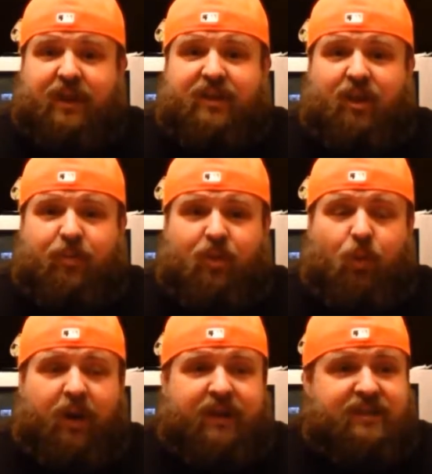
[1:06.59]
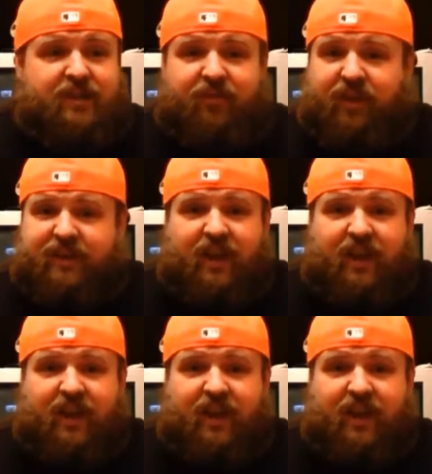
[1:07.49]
NWA and stuff like